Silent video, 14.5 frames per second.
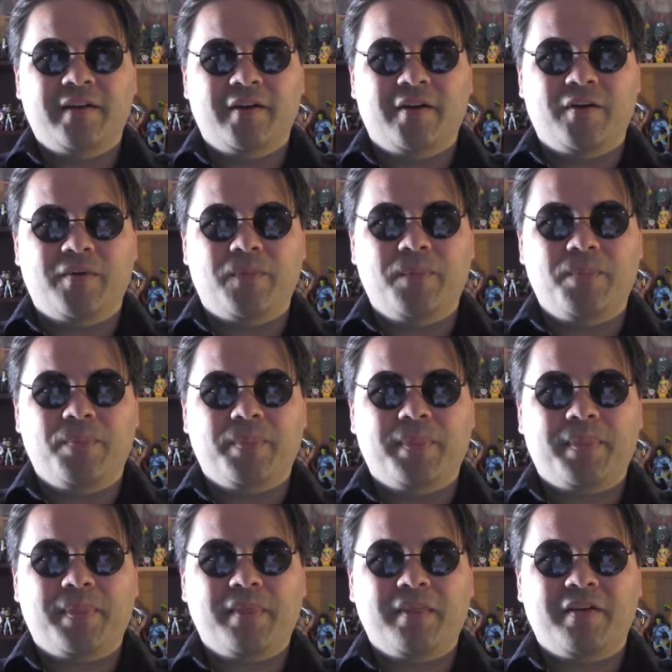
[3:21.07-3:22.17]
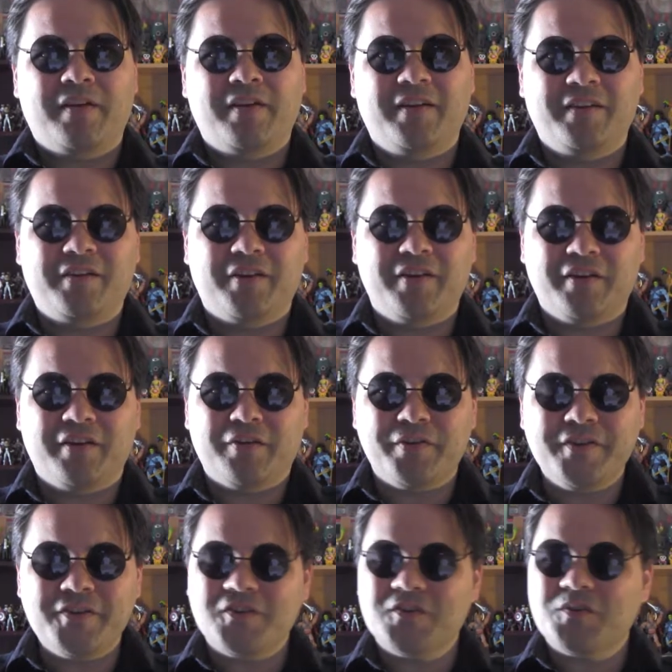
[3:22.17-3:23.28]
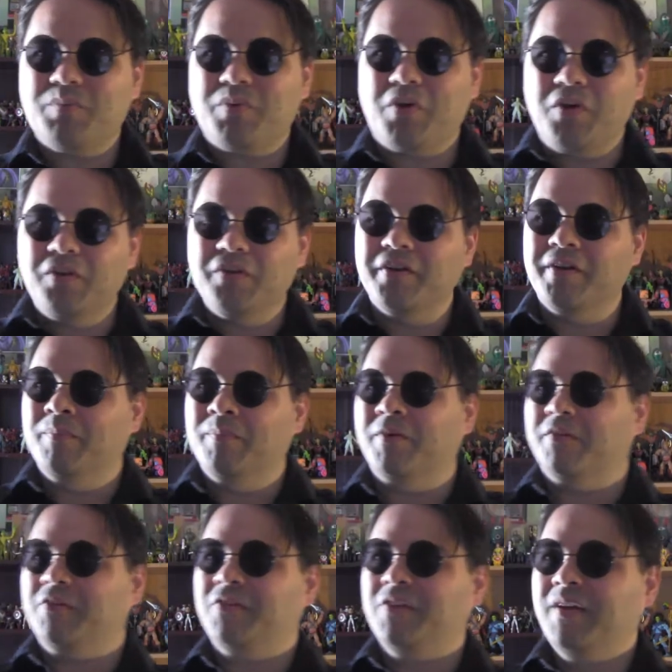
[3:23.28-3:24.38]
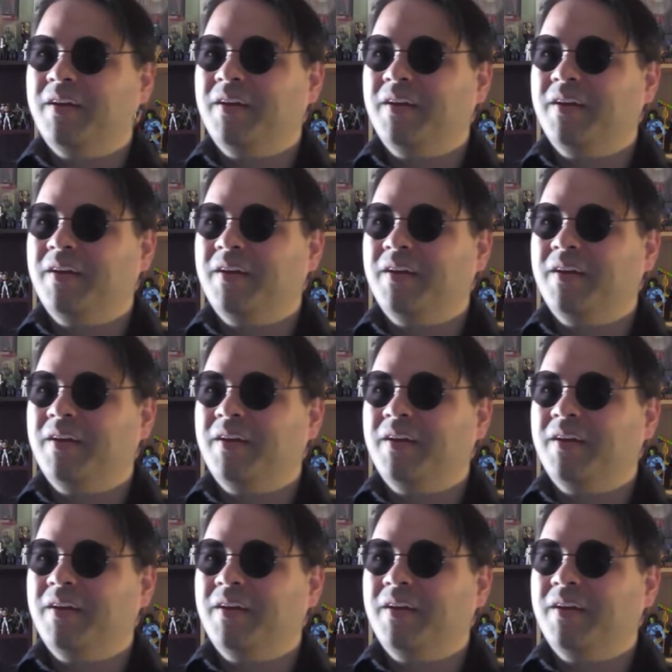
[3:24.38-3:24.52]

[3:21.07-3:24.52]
to increase his poll numbers,